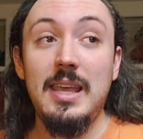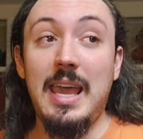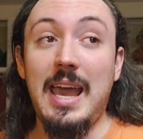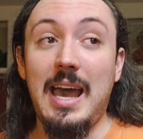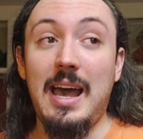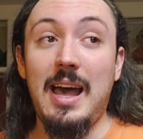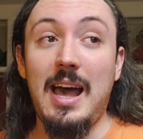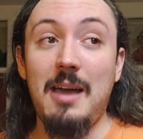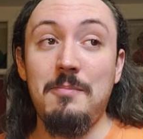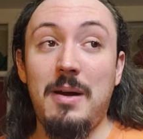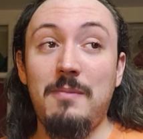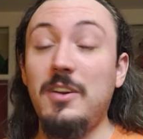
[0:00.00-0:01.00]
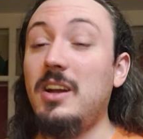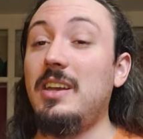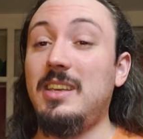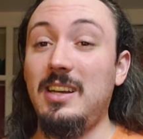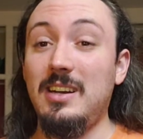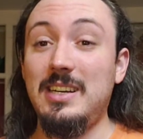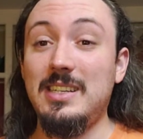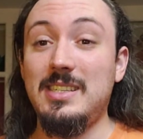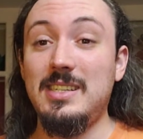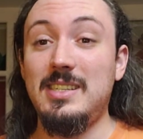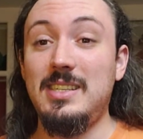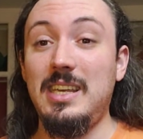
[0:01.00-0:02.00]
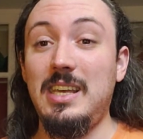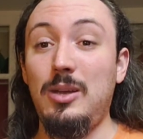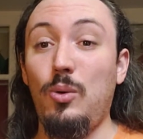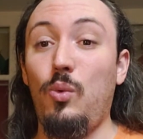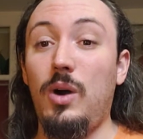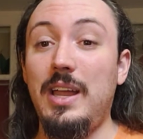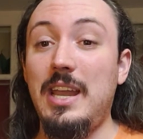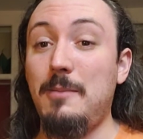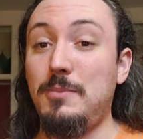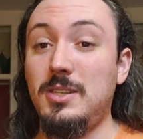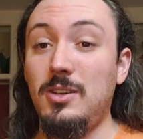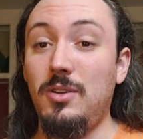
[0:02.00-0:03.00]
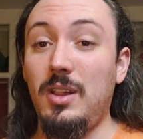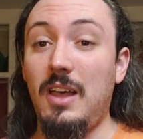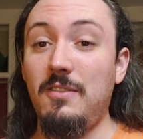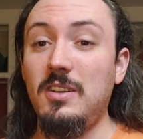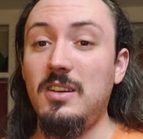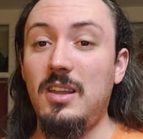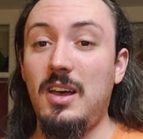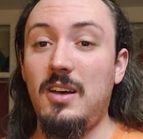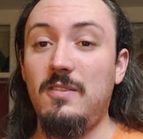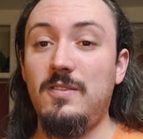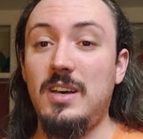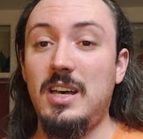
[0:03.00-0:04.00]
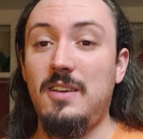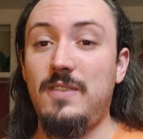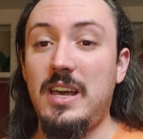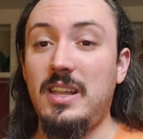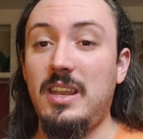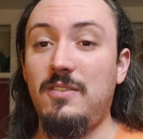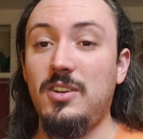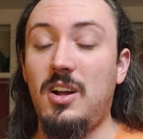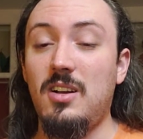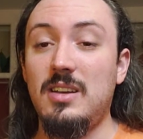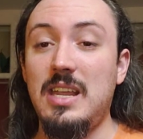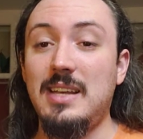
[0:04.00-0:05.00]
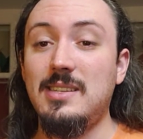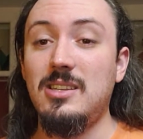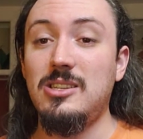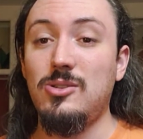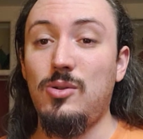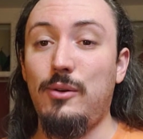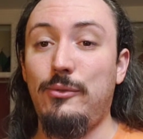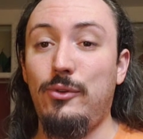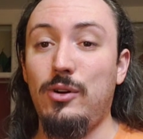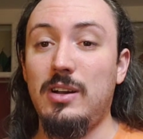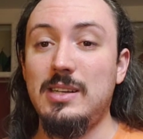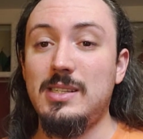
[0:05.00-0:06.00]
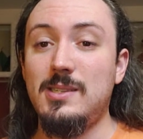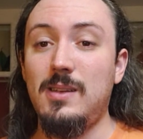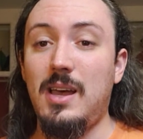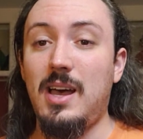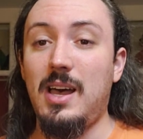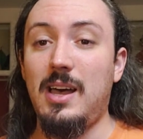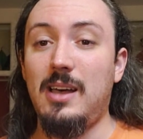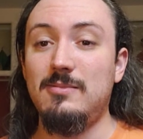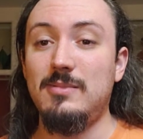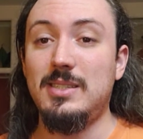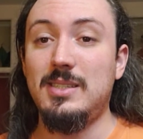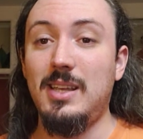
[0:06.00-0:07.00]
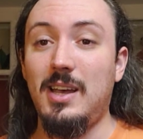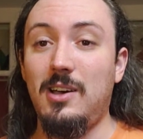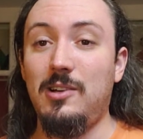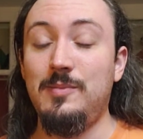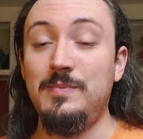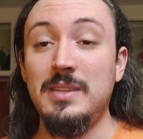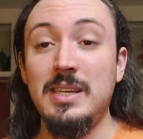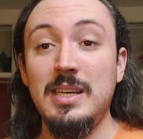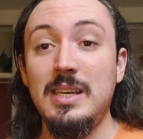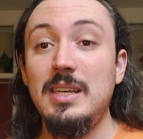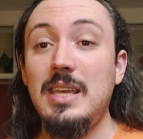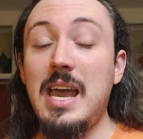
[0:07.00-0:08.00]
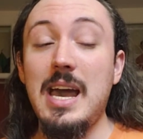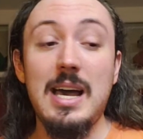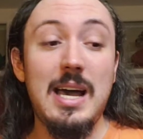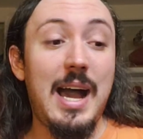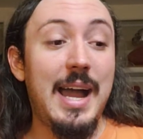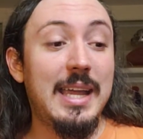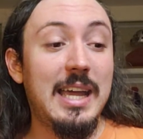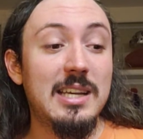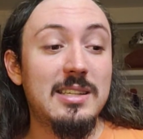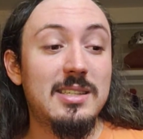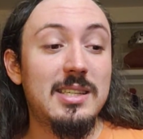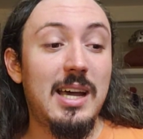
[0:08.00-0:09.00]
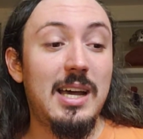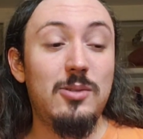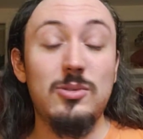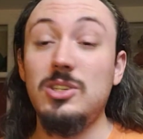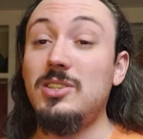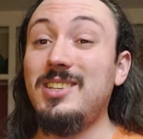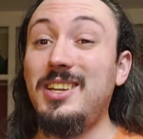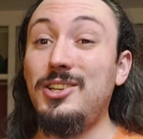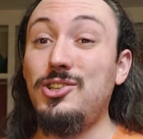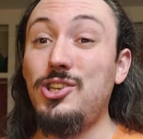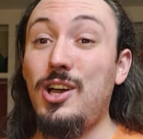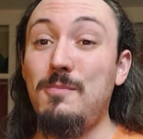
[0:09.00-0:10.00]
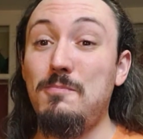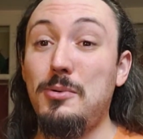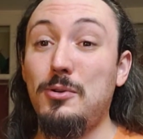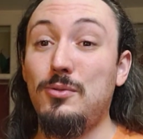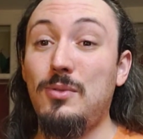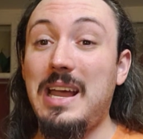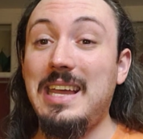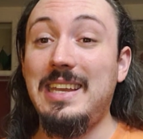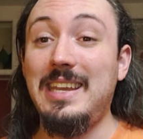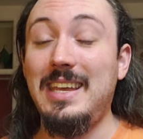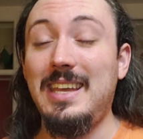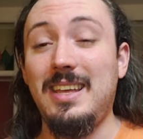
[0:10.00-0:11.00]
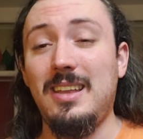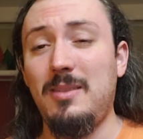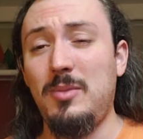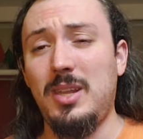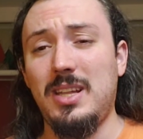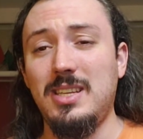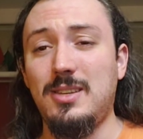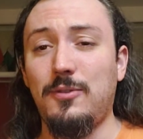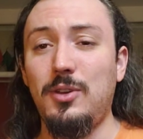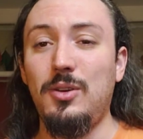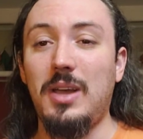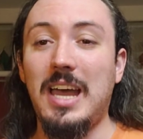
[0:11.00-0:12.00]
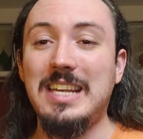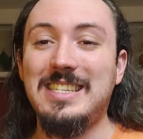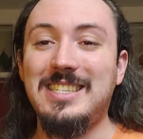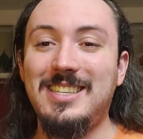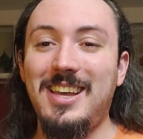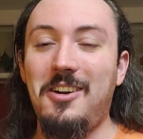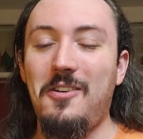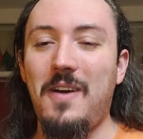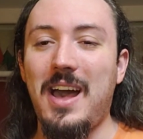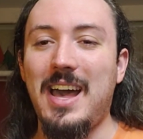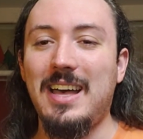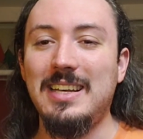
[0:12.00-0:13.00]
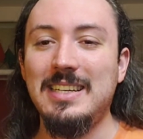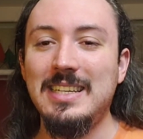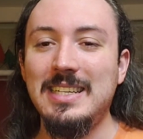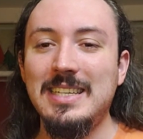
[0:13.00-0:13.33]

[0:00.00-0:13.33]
yeah, I'm I'm very curious to see what episode 11 of uh, Violet Evergarden has in store for us. Uh, so yeah, I guess uh, we're just gonna jump right in. I mean, at least for you guys. So uh,